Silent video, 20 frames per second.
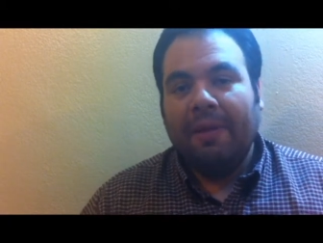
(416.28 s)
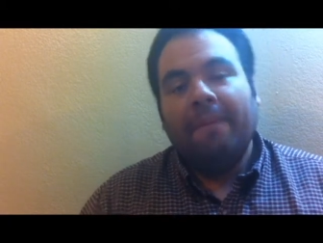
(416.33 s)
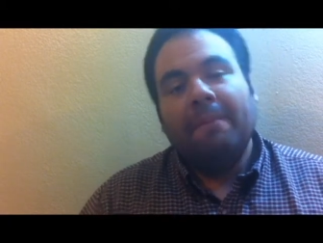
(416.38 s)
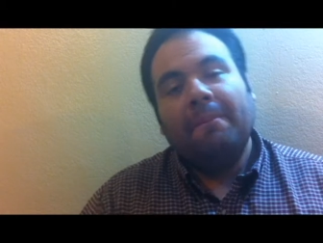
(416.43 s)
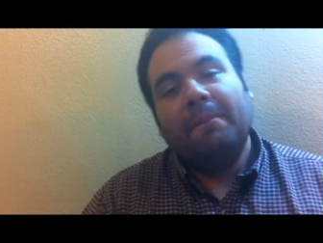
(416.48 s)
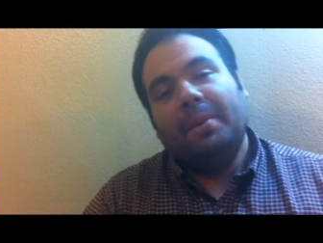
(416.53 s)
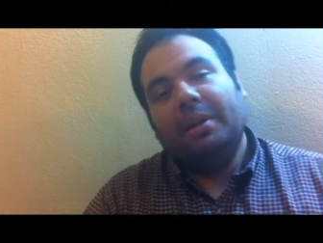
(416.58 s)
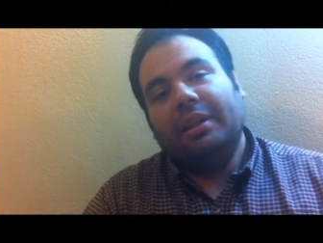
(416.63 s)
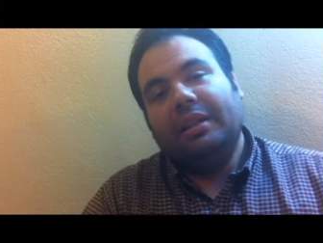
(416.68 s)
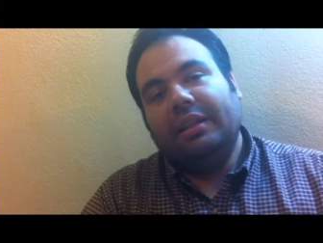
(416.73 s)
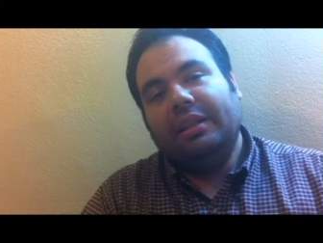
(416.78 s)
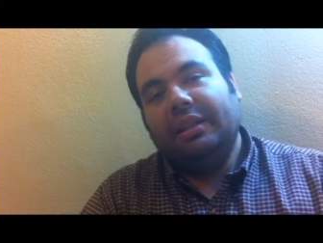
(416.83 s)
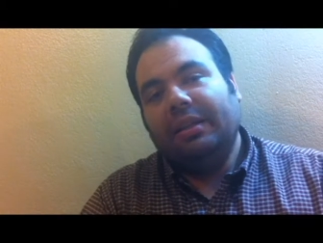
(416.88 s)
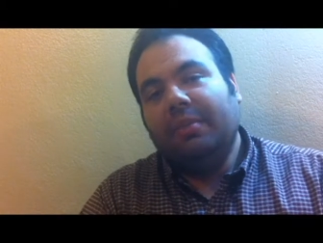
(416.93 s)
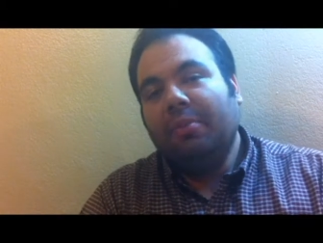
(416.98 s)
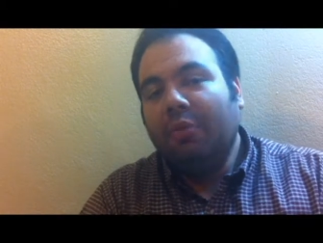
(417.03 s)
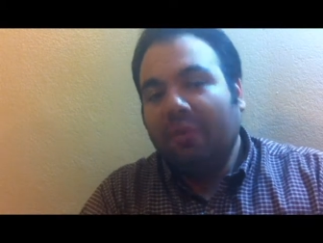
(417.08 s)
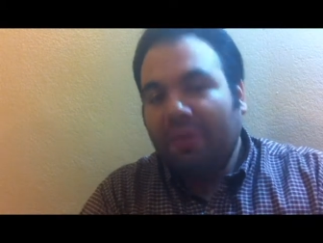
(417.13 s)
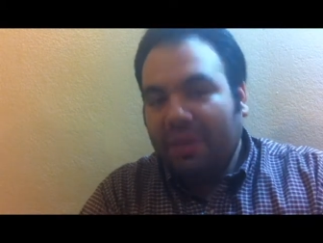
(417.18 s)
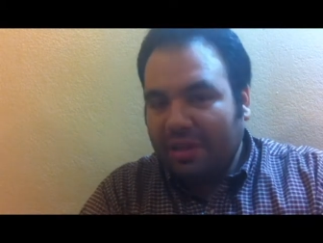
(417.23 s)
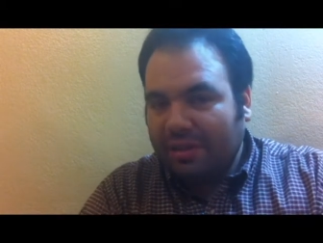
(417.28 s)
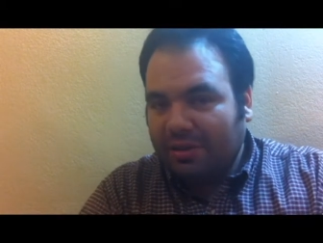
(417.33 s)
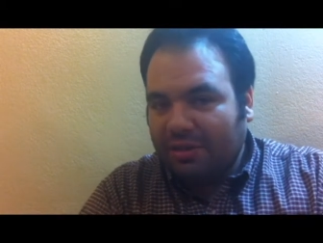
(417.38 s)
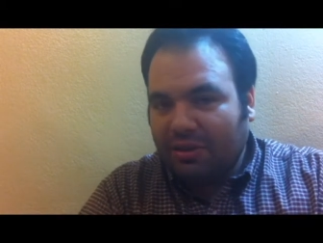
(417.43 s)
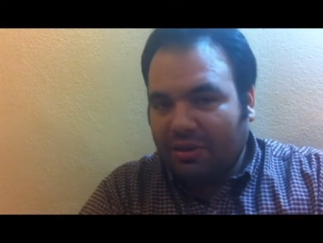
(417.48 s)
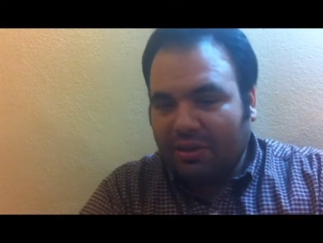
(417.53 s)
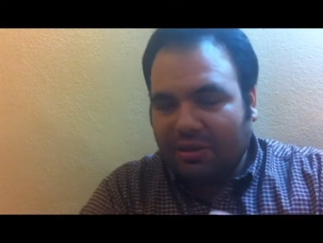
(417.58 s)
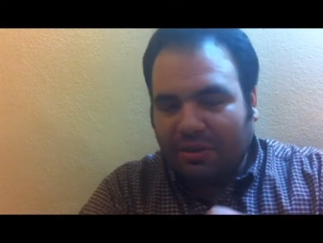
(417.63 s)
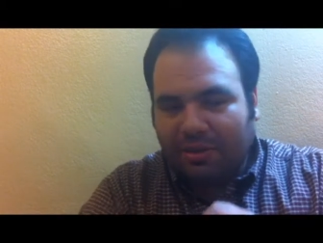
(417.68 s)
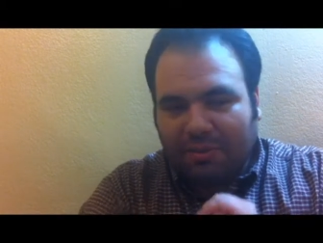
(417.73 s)
But the movie is
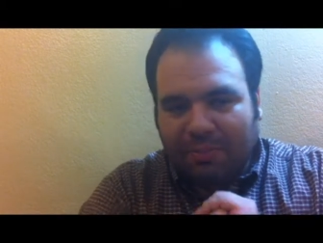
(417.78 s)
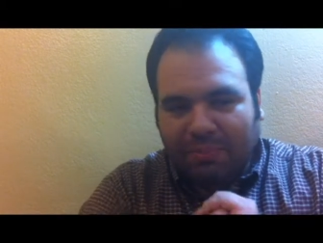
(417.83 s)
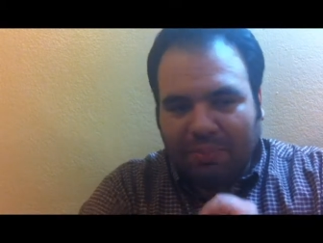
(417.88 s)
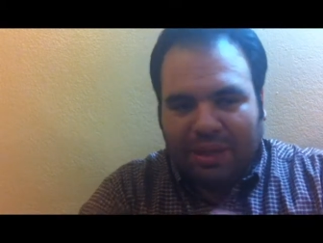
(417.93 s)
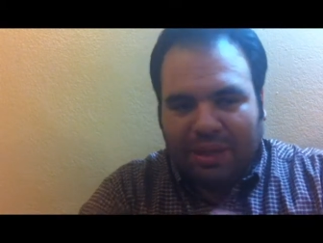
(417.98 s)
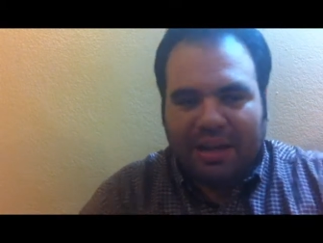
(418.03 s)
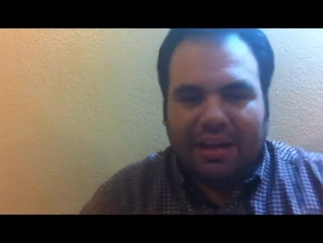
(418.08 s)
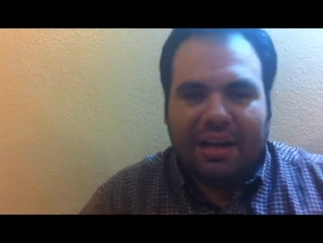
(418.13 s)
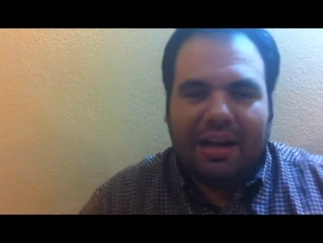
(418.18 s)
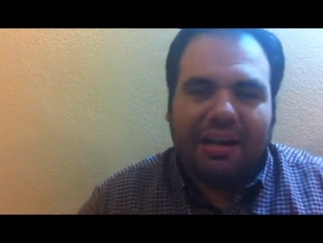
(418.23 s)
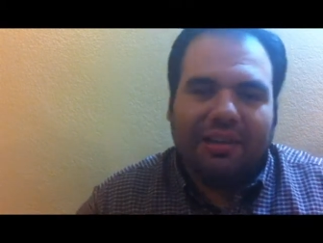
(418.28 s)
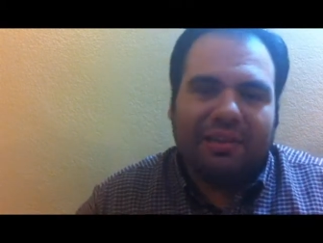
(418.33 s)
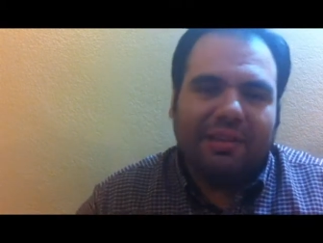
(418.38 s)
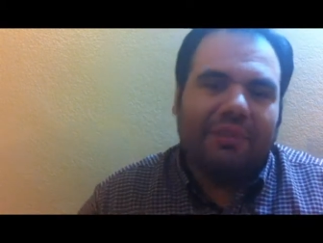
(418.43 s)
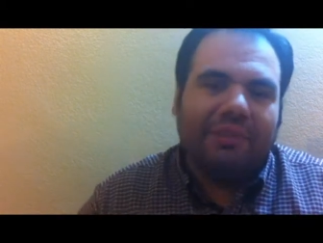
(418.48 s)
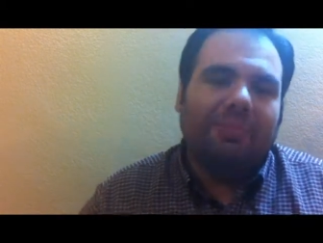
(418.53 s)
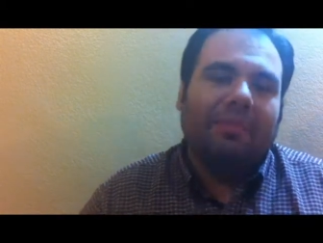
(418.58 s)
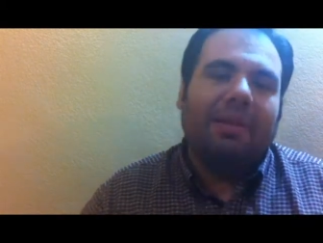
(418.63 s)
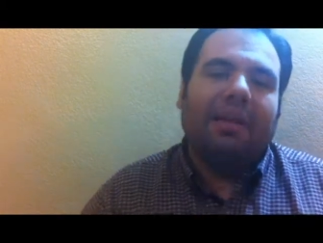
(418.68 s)
just plain awesome.